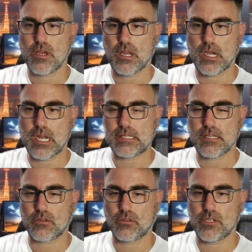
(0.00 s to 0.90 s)
let's see
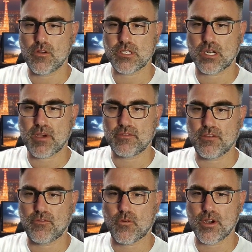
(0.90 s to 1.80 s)
continuation above the
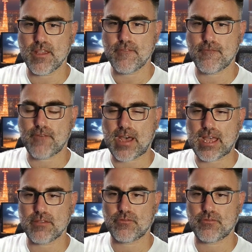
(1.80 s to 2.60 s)
45,